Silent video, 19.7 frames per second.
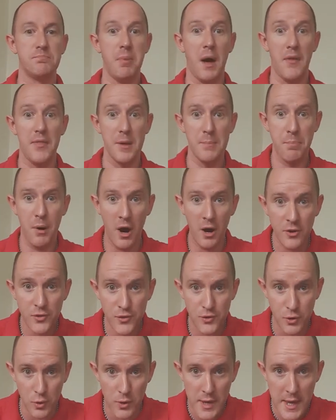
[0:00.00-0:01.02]
but the
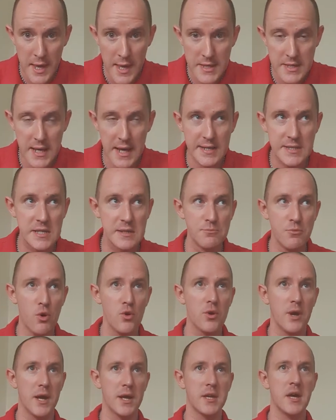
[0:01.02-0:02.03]
parcel Katie
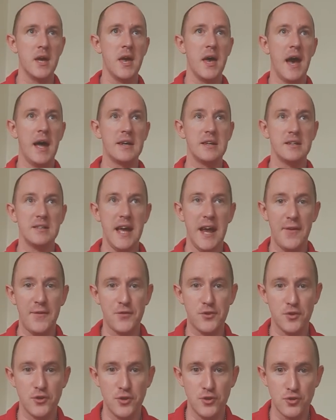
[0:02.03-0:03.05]
Morag had
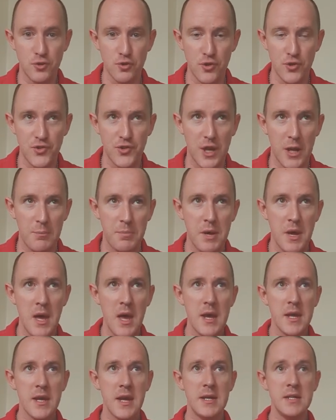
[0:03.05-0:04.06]
left on her doorstep
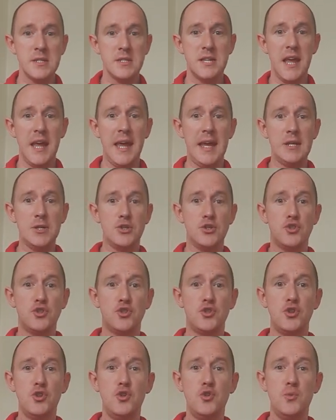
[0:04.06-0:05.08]
contained
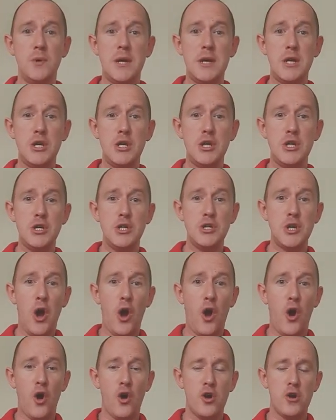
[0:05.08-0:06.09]
2
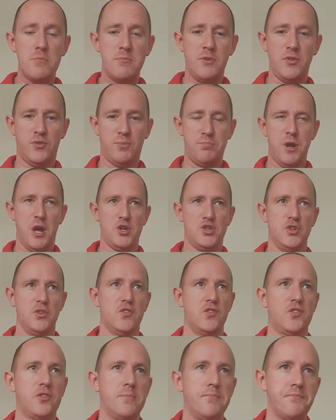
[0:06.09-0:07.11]
enormous
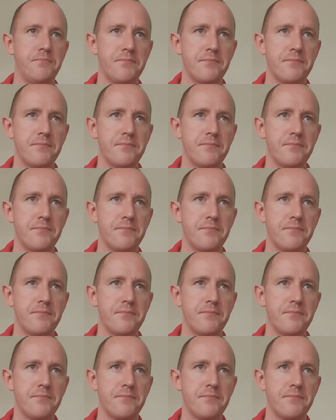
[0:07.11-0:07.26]
brushes.